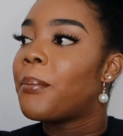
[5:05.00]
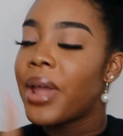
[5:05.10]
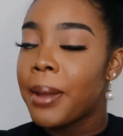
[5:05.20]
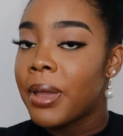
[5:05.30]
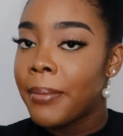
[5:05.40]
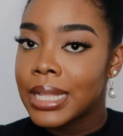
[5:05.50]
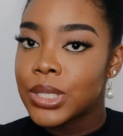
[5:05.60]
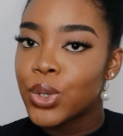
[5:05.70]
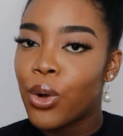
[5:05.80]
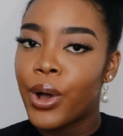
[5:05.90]

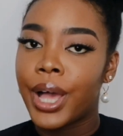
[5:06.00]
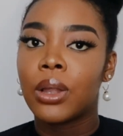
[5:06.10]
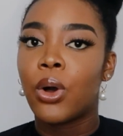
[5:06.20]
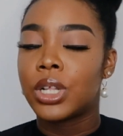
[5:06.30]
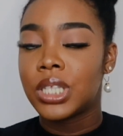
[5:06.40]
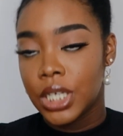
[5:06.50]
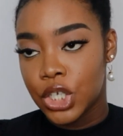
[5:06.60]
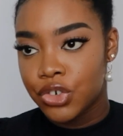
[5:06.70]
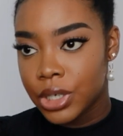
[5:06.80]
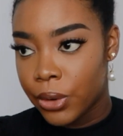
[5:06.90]
peppermint oil or
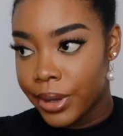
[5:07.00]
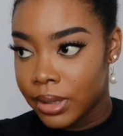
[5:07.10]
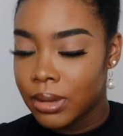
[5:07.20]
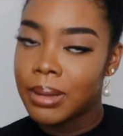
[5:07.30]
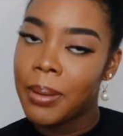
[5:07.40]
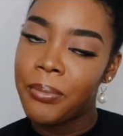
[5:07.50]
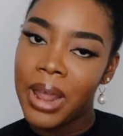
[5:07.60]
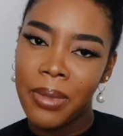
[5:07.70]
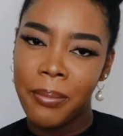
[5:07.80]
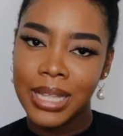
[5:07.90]
tea tree oil.
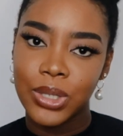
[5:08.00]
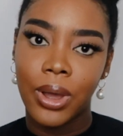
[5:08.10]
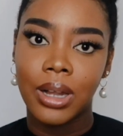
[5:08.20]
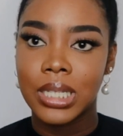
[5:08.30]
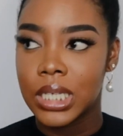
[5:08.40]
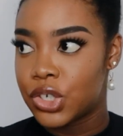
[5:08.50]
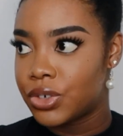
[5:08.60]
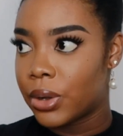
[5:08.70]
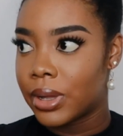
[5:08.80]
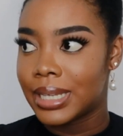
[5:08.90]
Peppermint oil, tea
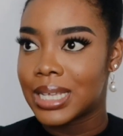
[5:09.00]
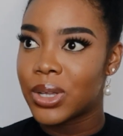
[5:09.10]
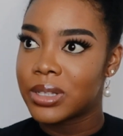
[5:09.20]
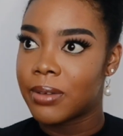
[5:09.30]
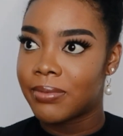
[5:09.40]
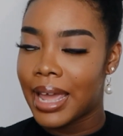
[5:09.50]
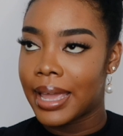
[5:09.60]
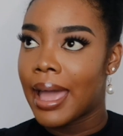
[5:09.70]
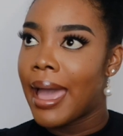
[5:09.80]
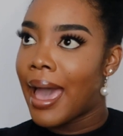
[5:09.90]
tree oil, they're sort of
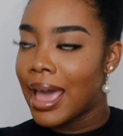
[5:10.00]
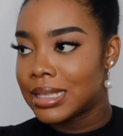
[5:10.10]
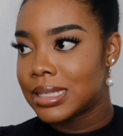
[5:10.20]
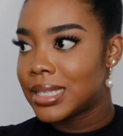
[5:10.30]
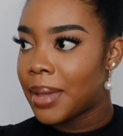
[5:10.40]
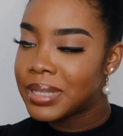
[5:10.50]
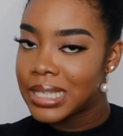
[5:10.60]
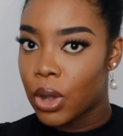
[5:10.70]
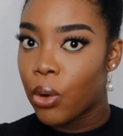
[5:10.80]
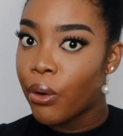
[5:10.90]
like
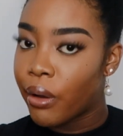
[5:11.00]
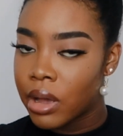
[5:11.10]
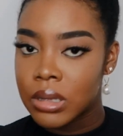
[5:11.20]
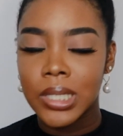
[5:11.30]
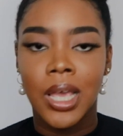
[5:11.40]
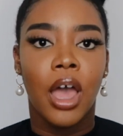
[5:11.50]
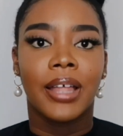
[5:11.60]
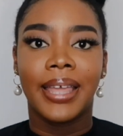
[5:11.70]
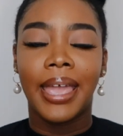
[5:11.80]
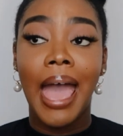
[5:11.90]
antiseptic oils.
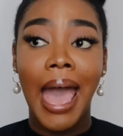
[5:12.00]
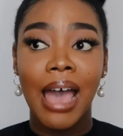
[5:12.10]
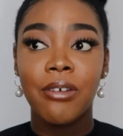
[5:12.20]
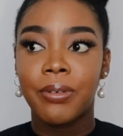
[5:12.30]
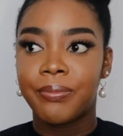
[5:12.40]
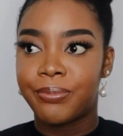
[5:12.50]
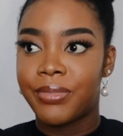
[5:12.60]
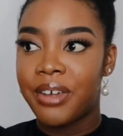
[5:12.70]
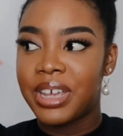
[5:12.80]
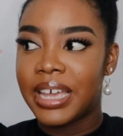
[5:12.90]
They have
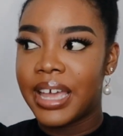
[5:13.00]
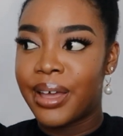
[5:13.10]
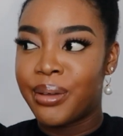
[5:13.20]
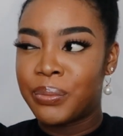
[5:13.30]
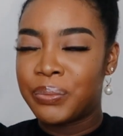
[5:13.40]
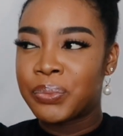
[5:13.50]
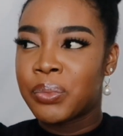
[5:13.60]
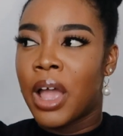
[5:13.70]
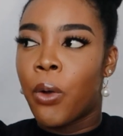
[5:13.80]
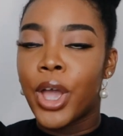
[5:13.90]
very
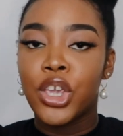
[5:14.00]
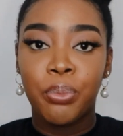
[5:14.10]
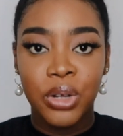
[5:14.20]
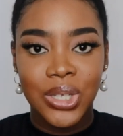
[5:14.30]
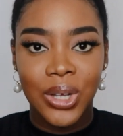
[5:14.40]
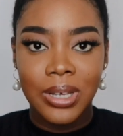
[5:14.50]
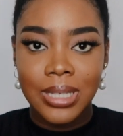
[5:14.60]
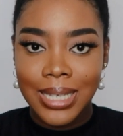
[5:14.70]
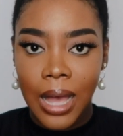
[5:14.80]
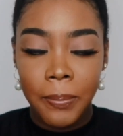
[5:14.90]
when you put it on
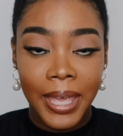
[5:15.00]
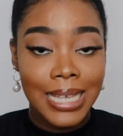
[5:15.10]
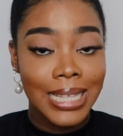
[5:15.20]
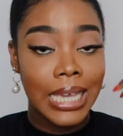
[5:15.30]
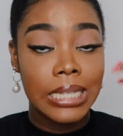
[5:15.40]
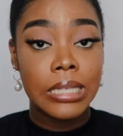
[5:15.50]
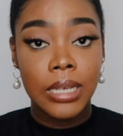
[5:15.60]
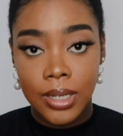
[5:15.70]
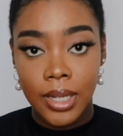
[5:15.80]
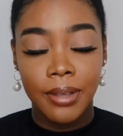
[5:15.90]
your scalp, it has like a
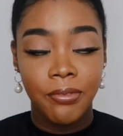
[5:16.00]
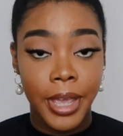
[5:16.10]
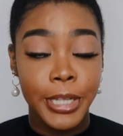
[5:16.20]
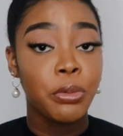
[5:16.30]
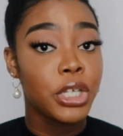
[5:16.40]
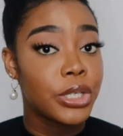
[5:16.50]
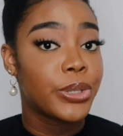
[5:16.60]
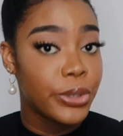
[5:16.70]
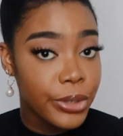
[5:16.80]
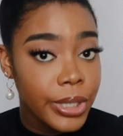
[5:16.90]
tingling effect, which
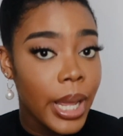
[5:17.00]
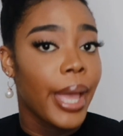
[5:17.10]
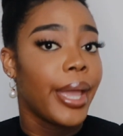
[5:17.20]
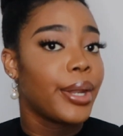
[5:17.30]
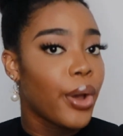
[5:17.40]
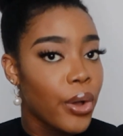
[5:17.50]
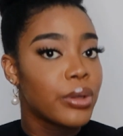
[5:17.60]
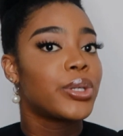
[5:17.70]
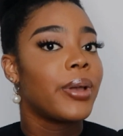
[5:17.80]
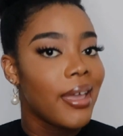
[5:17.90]
is good. It
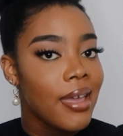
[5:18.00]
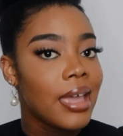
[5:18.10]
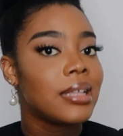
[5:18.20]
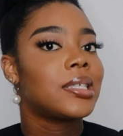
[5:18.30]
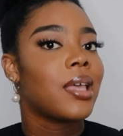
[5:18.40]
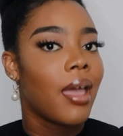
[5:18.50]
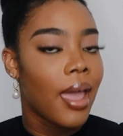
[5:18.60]
also aids